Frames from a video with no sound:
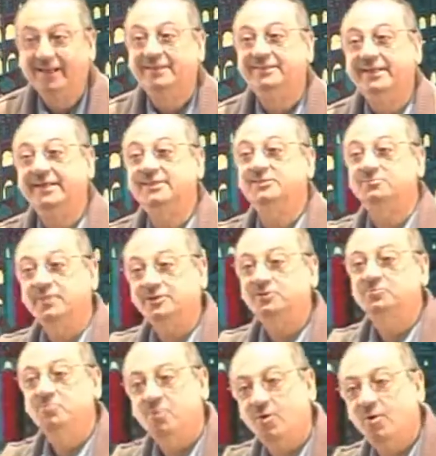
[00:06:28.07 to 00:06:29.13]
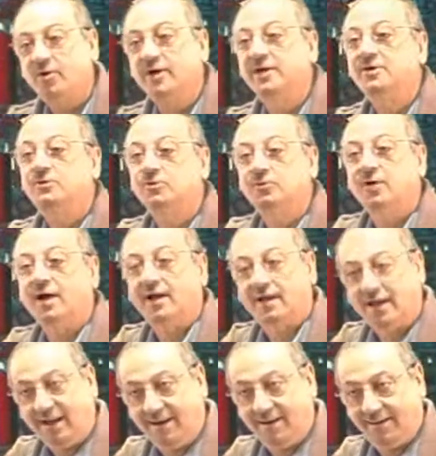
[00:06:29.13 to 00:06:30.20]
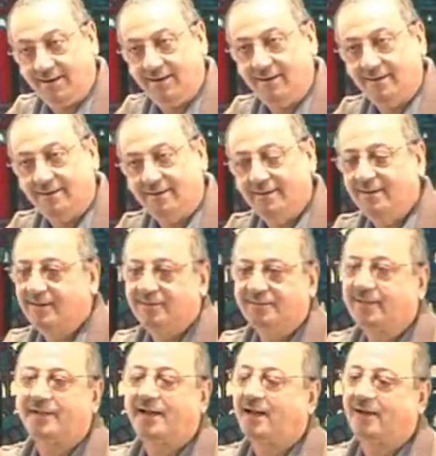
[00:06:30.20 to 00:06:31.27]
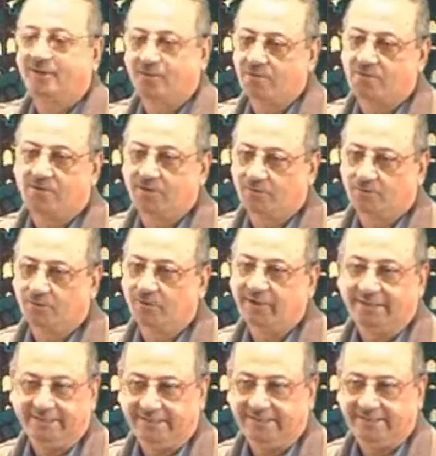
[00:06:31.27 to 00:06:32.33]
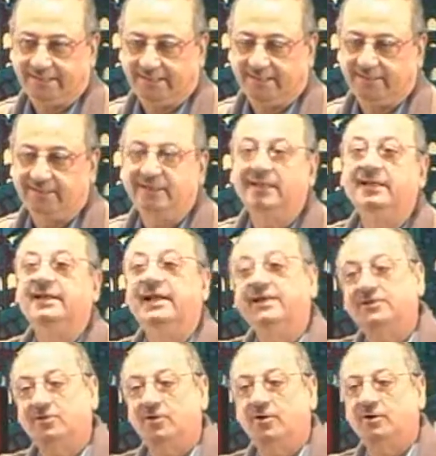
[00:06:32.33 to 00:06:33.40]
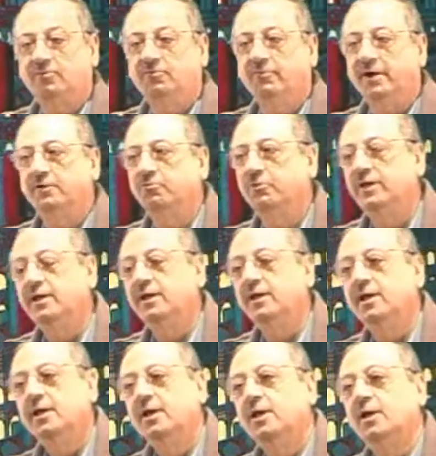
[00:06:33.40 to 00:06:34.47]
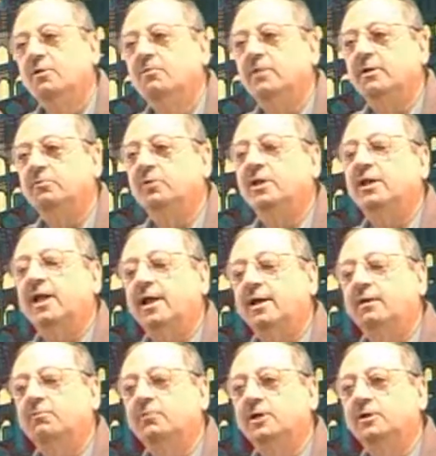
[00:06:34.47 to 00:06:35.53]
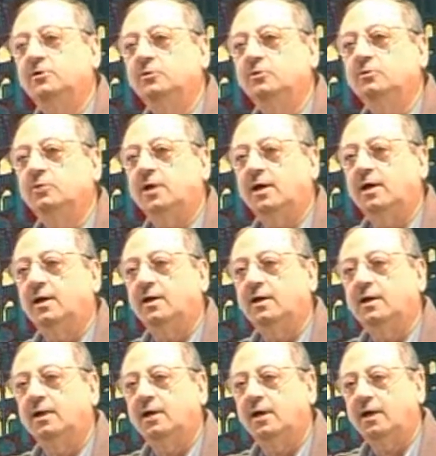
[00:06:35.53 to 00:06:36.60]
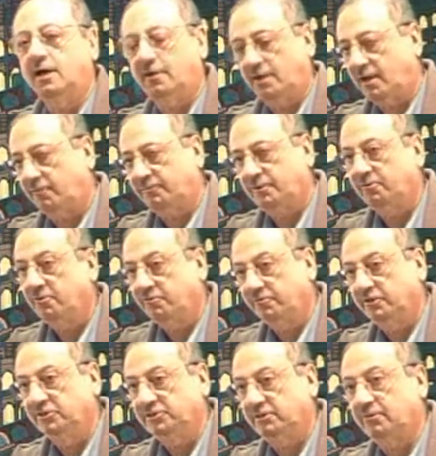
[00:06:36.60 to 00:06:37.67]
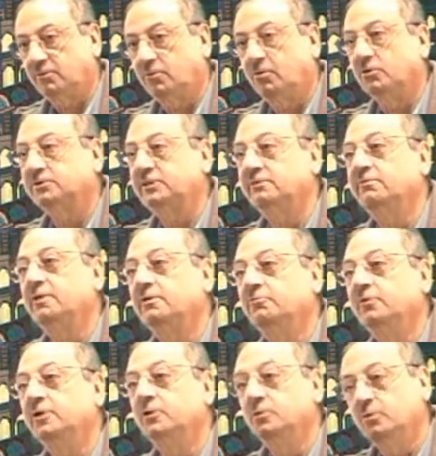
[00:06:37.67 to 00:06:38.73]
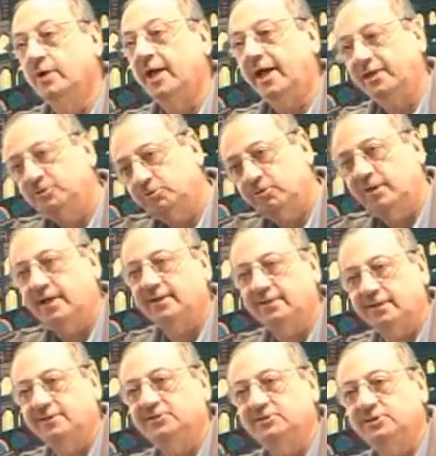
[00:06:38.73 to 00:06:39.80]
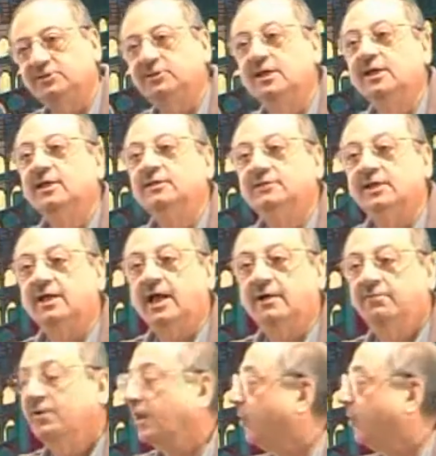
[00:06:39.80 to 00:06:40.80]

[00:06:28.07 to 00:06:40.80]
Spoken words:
There is much more into al that I don't want to go in detail. Later on, when we will do, after we finish our course and when we do actual analysis, then I will